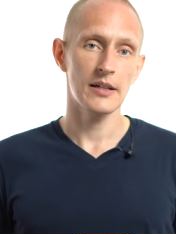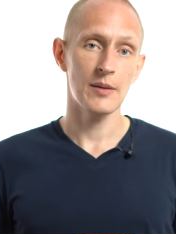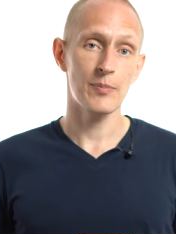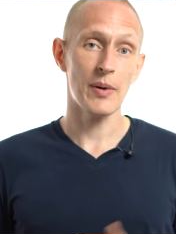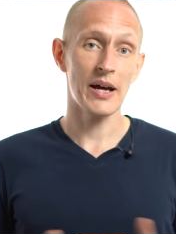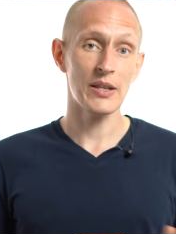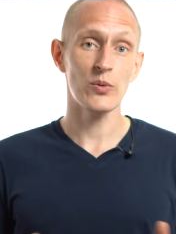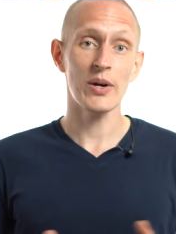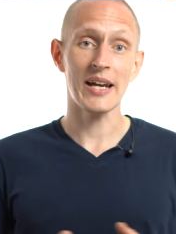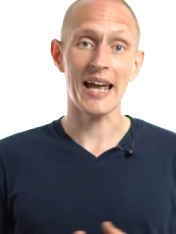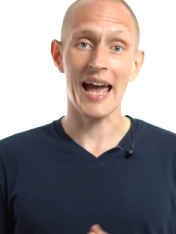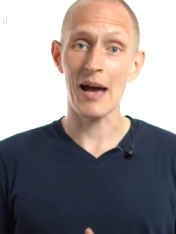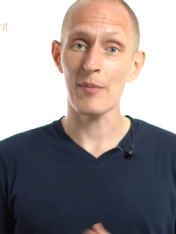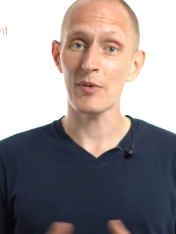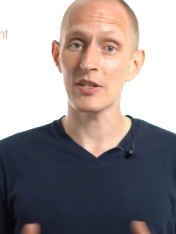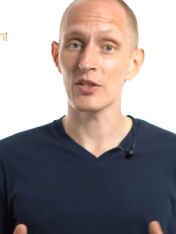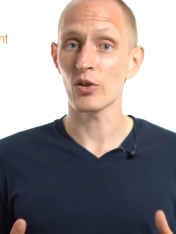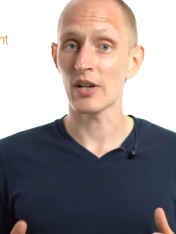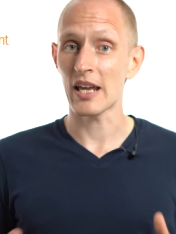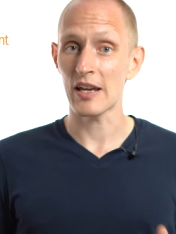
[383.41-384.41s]
And by the way,
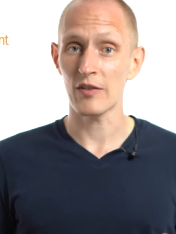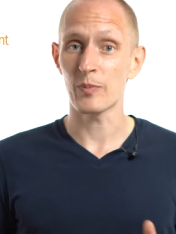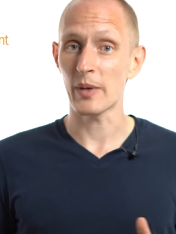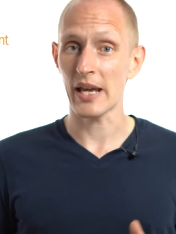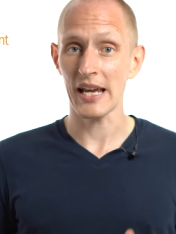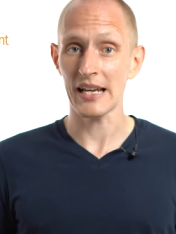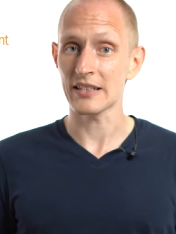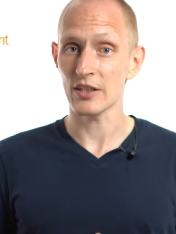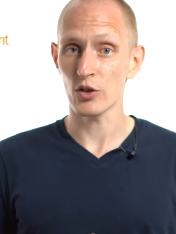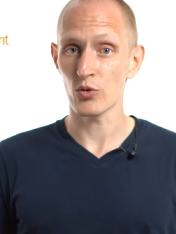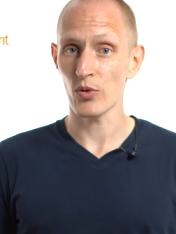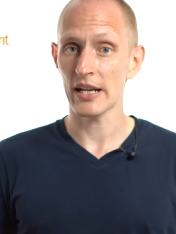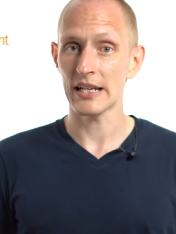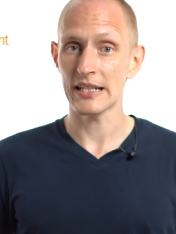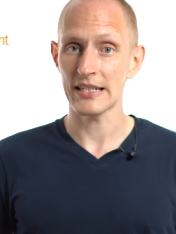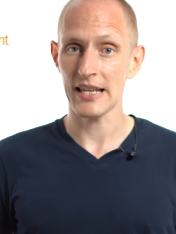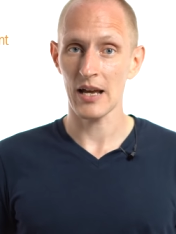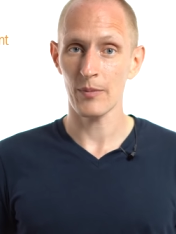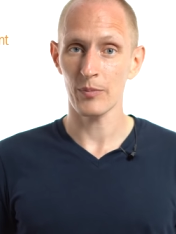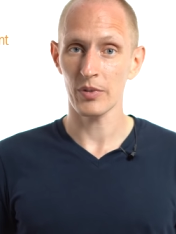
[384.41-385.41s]
Amazon FBA is a great
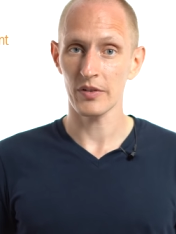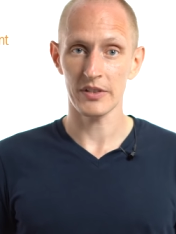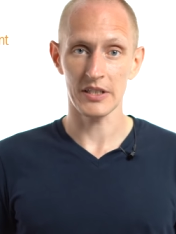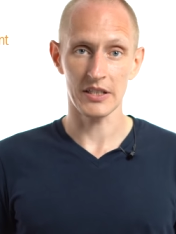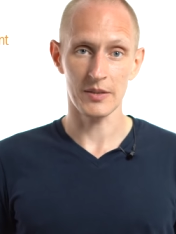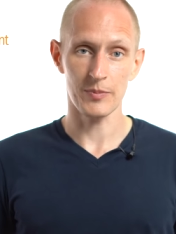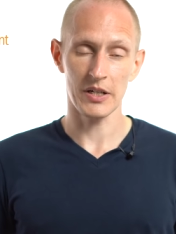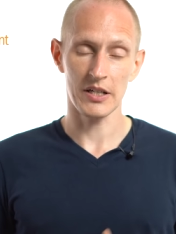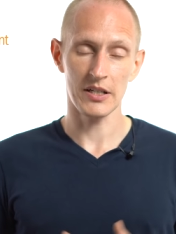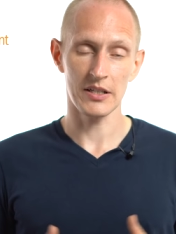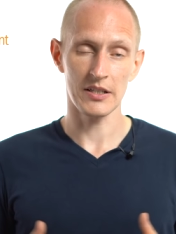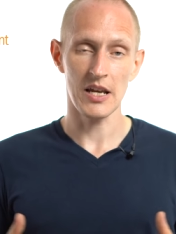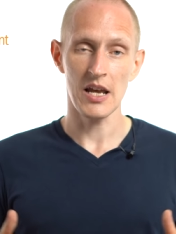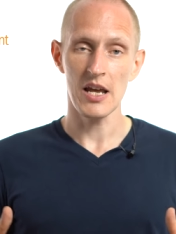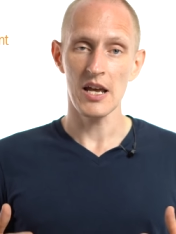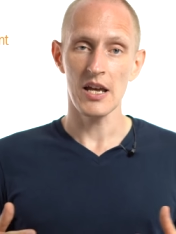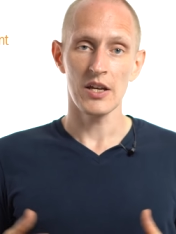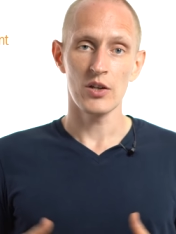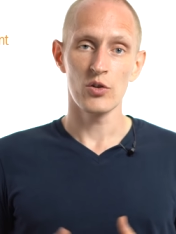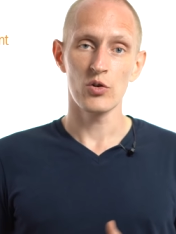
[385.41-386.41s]
example of this because
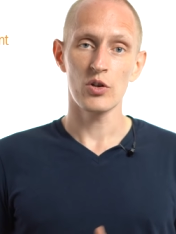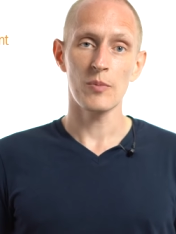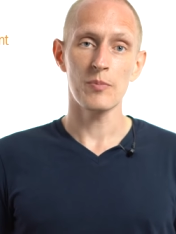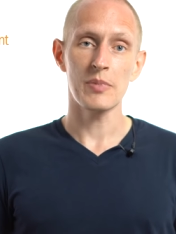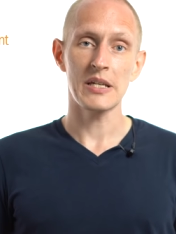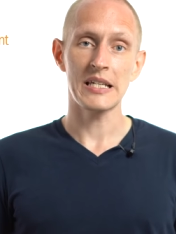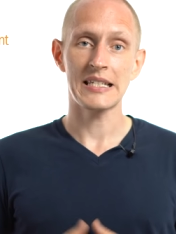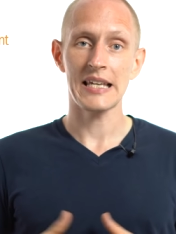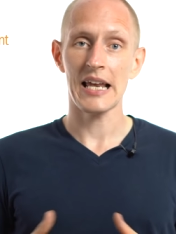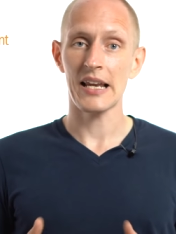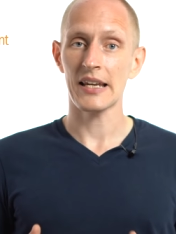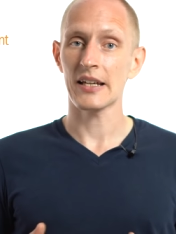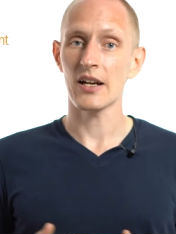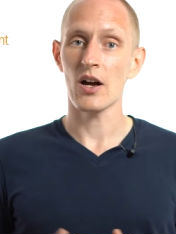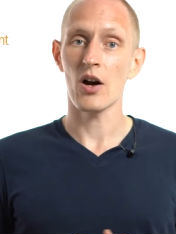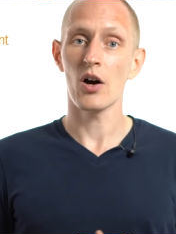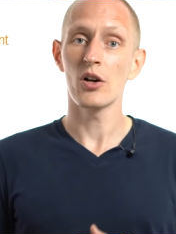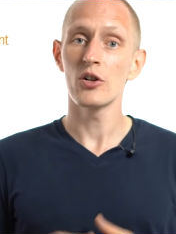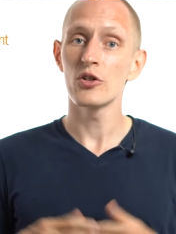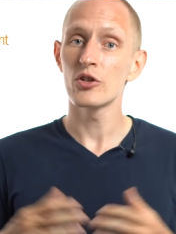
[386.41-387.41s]
you can be selling
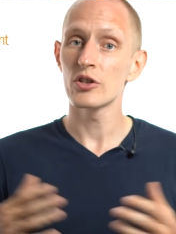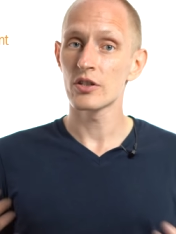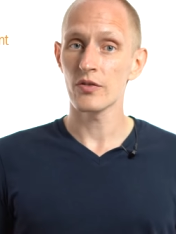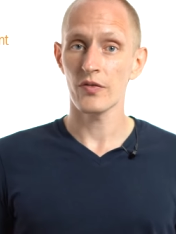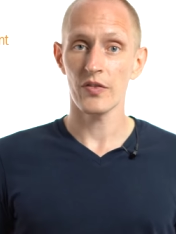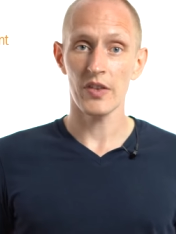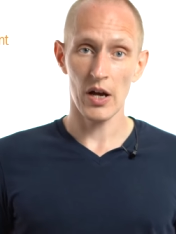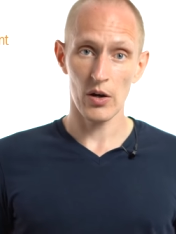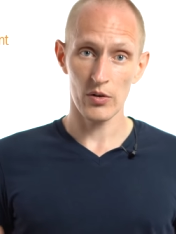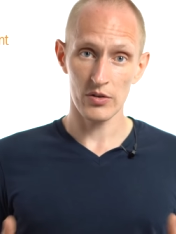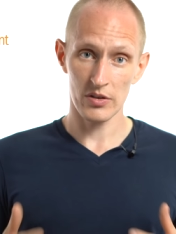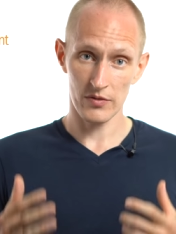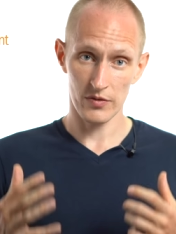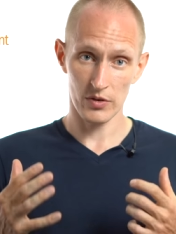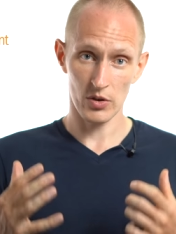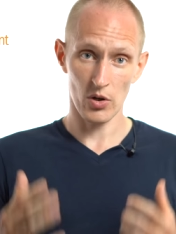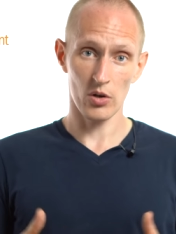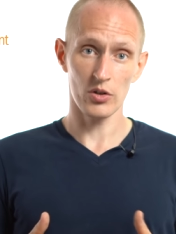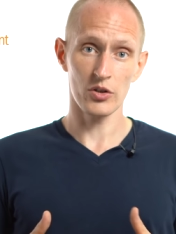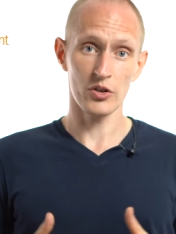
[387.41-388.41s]
hundreds of thousands of
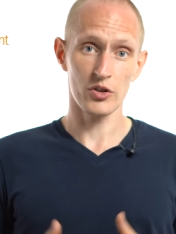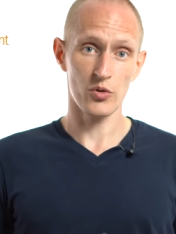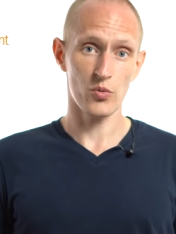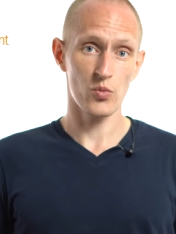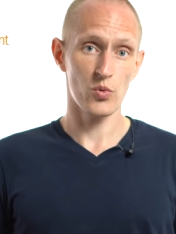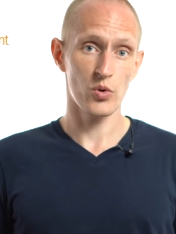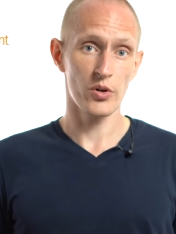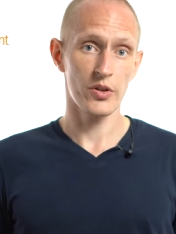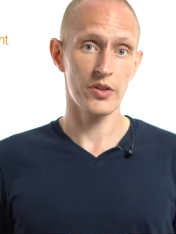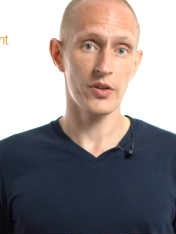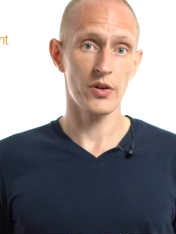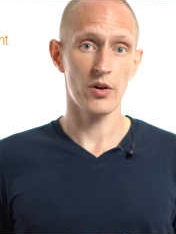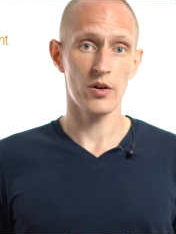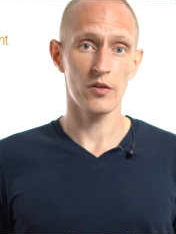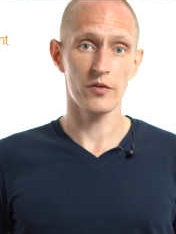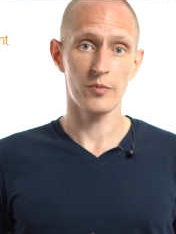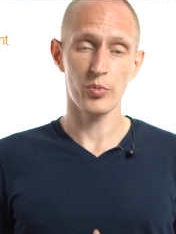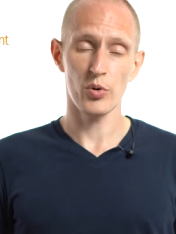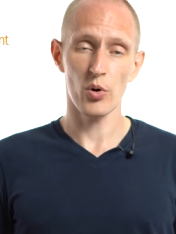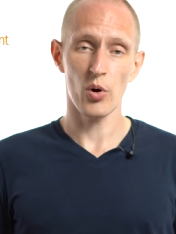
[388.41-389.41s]
dollars worth
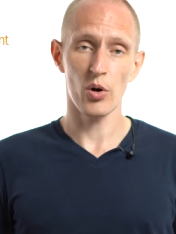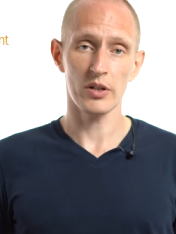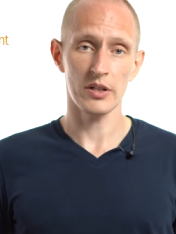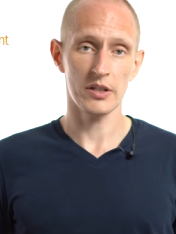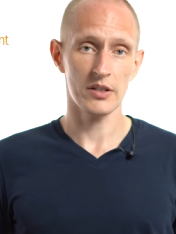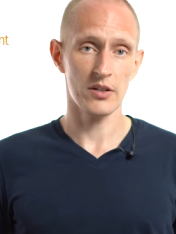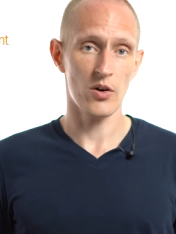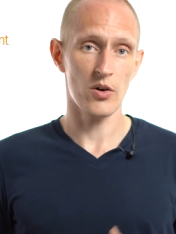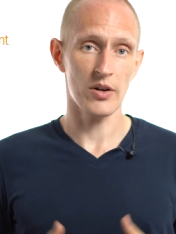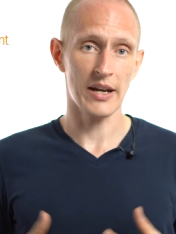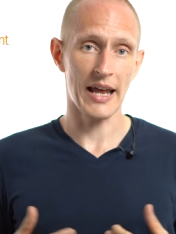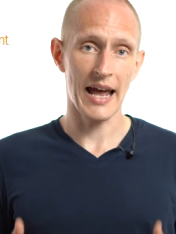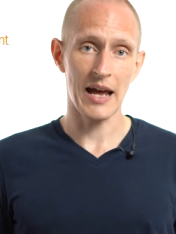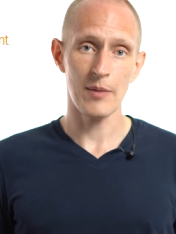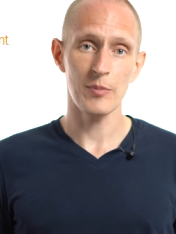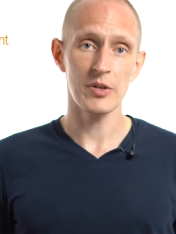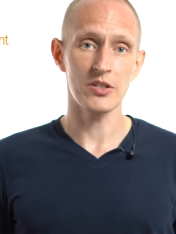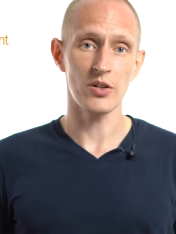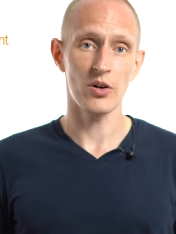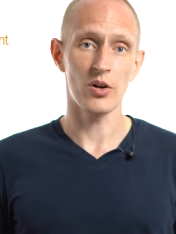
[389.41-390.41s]
of product on
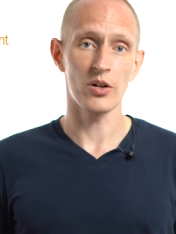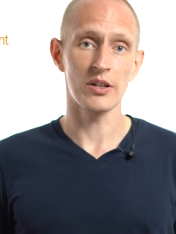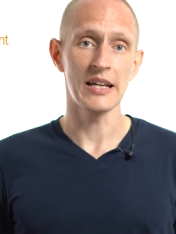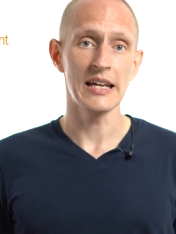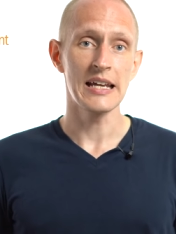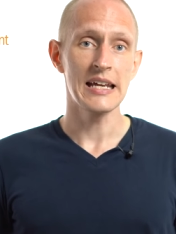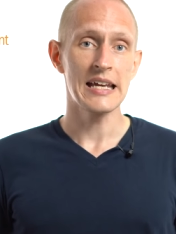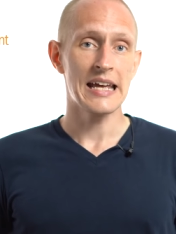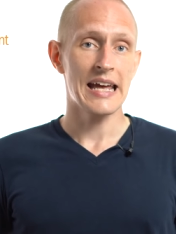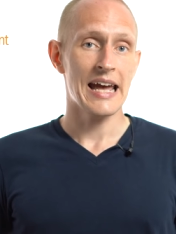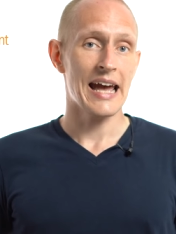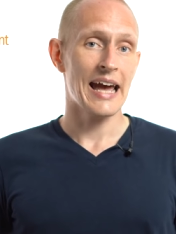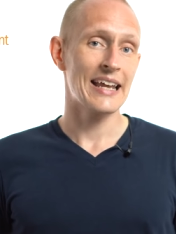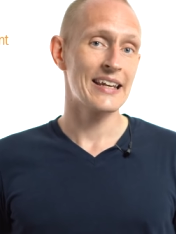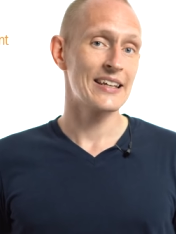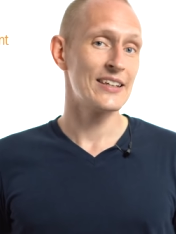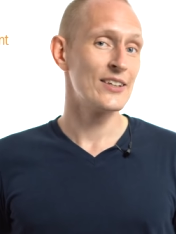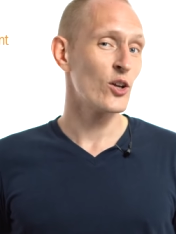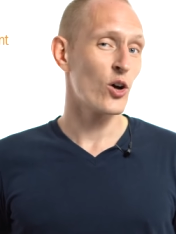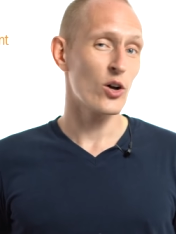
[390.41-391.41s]
Amazon
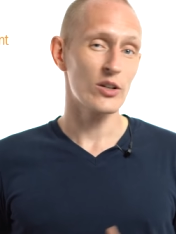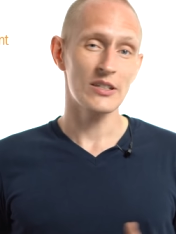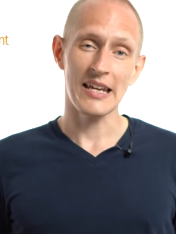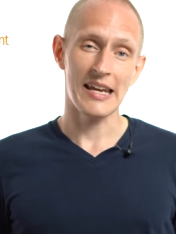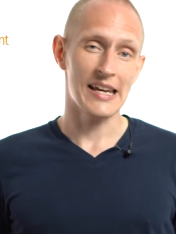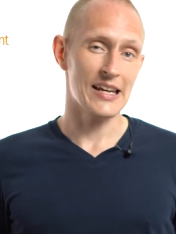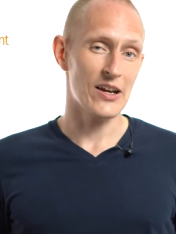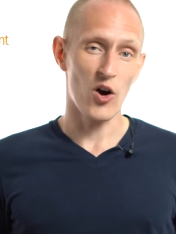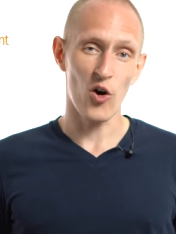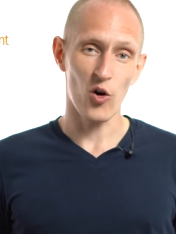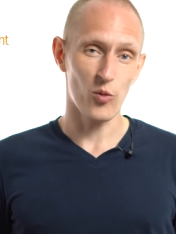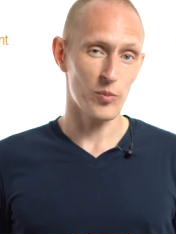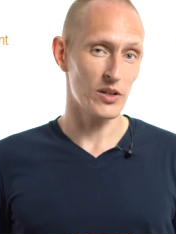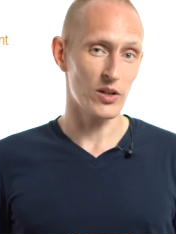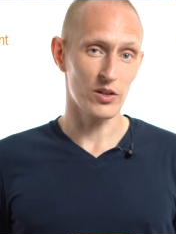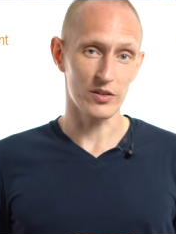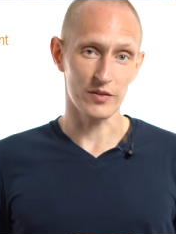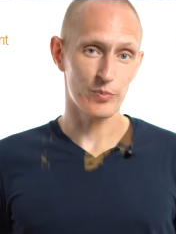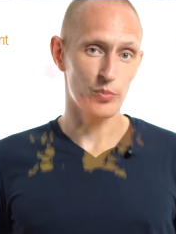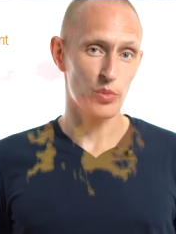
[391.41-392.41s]
and not take home a
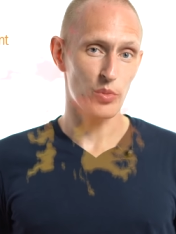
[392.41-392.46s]
lot of